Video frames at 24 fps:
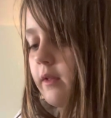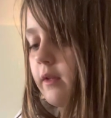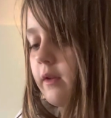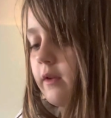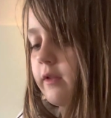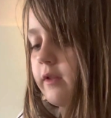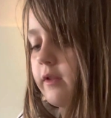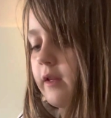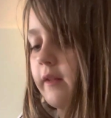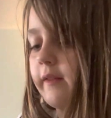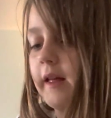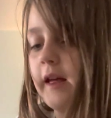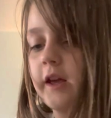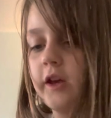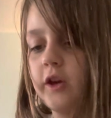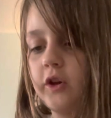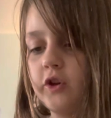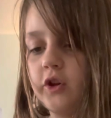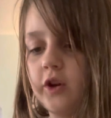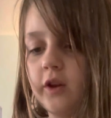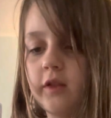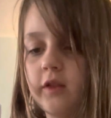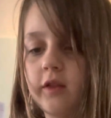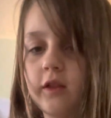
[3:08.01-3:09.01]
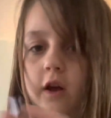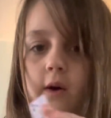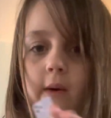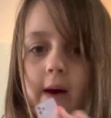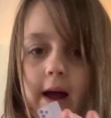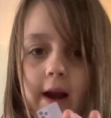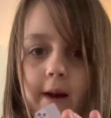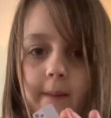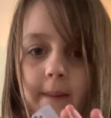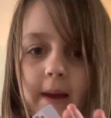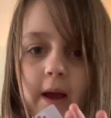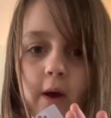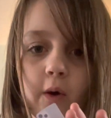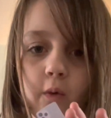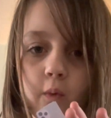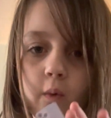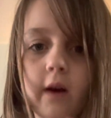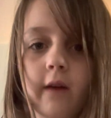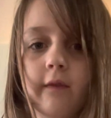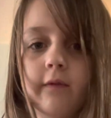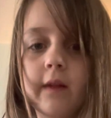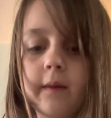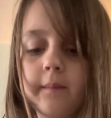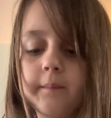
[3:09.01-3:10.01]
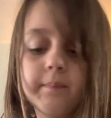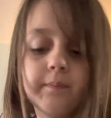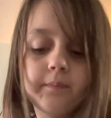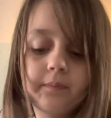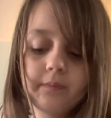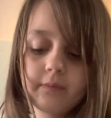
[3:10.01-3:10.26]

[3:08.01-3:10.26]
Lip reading: so that you just know how to make one of them.